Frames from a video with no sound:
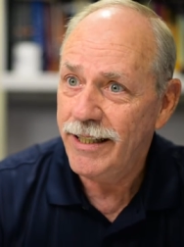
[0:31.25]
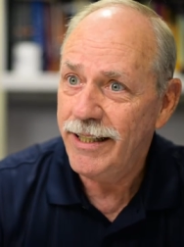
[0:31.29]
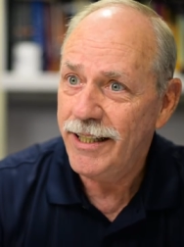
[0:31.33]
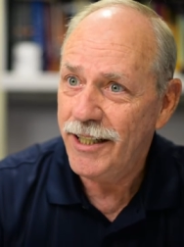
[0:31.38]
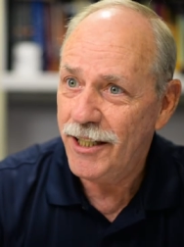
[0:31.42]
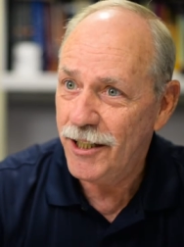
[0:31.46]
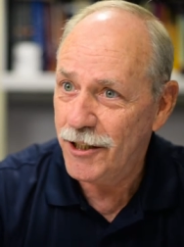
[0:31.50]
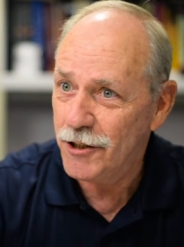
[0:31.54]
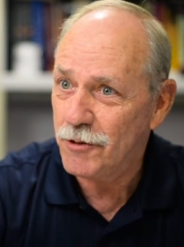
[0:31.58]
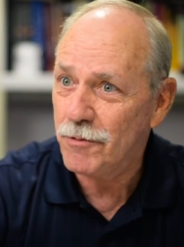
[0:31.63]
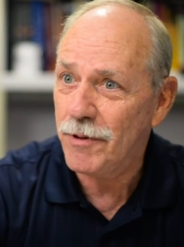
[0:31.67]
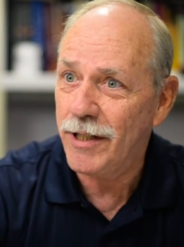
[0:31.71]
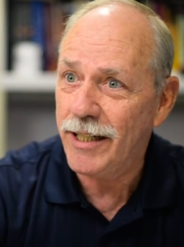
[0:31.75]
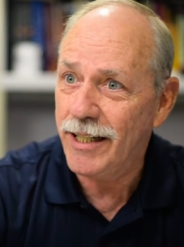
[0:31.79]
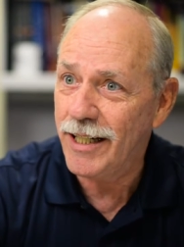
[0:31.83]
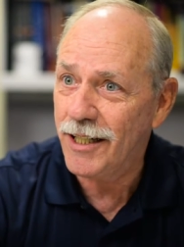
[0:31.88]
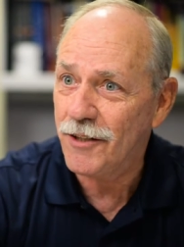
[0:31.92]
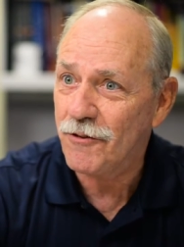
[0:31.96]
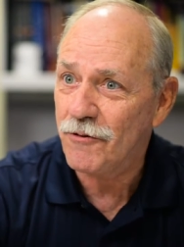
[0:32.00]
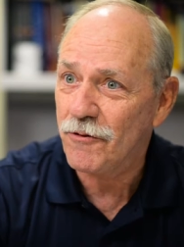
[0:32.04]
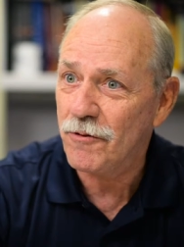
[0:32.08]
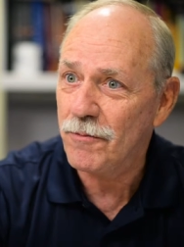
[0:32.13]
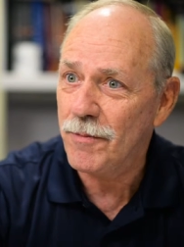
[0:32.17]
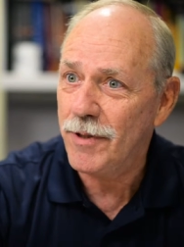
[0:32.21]
Here's what he
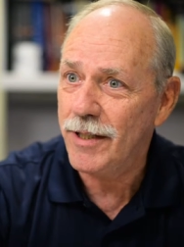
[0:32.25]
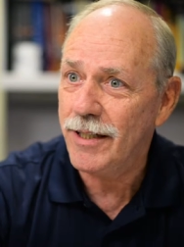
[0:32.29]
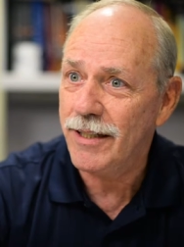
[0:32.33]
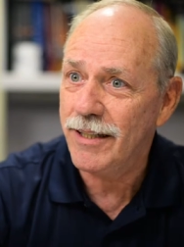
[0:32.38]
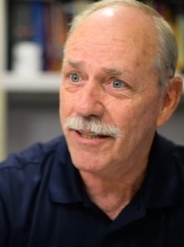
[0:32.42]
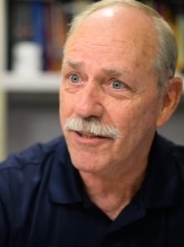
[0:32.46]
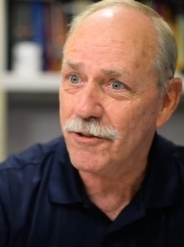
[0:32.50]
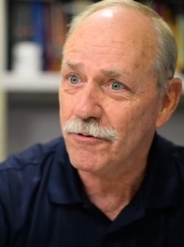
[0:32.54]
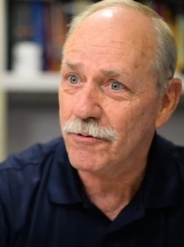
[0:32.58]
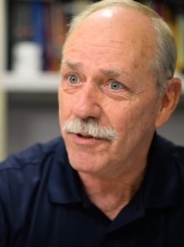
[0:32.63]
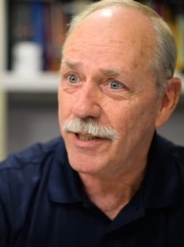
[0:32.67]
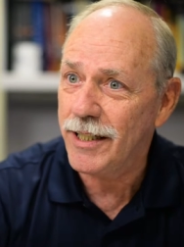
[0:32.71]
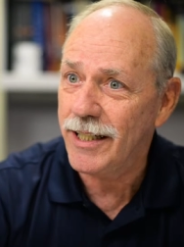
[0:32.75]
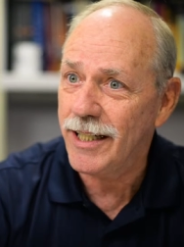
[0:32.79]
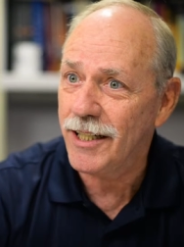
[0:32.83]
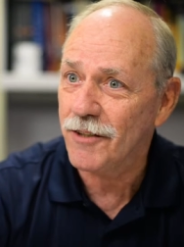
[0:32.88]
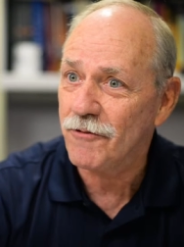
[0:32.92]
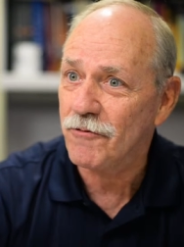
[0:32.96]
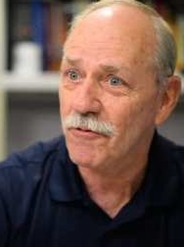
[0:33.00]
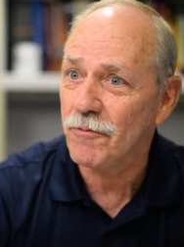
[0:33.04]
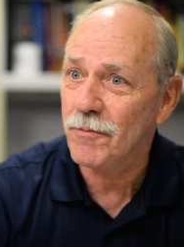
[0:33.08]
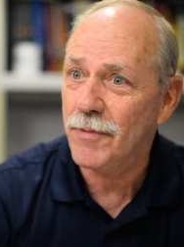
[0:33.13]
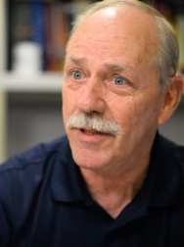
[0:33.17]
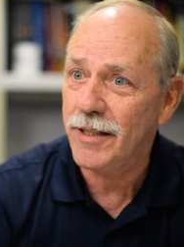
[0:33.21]
does for me. Here's what he does
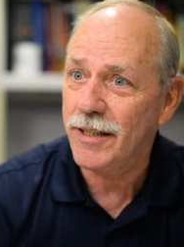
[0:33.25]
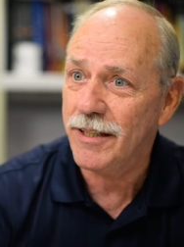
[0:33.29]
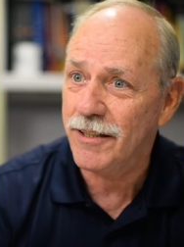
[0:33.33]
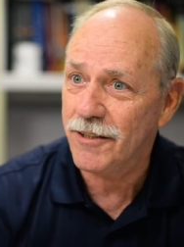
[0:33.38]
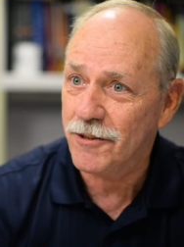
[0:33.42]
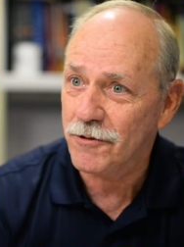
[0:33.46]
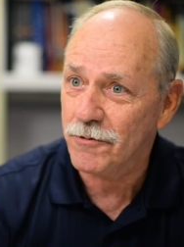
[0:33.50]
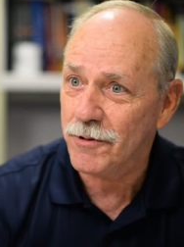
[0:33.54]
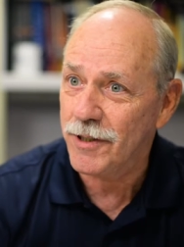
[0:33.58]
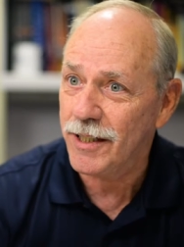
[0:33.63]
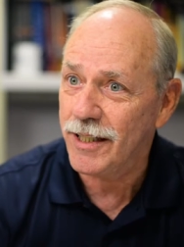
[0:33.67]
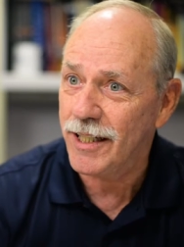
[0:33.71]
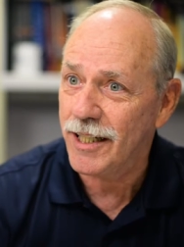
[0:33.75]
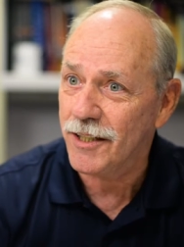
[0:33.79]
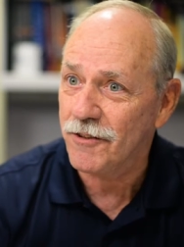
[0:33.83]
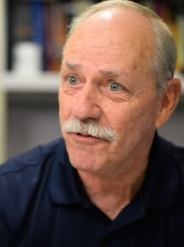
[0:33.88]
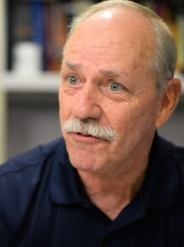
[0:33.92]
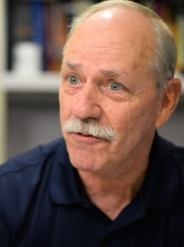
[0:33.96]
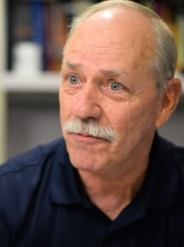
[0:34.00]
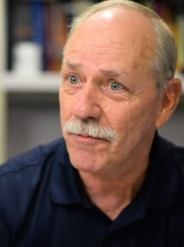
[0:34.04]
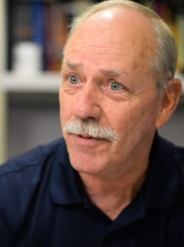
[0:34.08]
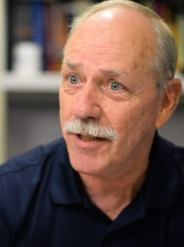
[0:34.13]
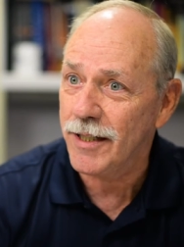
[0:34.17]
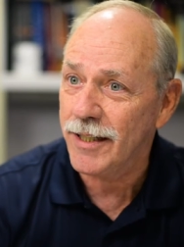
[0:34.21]
for me. Here's what he does
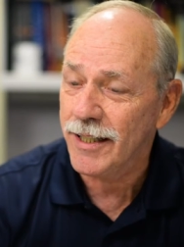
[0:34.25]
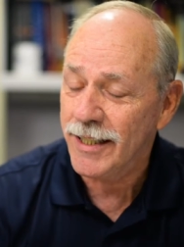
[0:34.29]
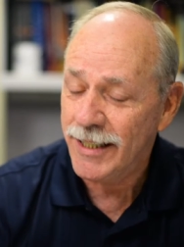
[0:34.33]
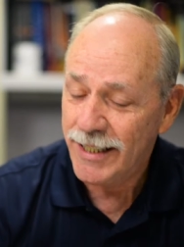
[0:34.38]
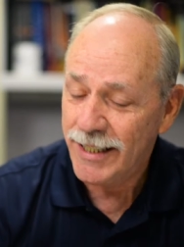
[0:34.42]
for me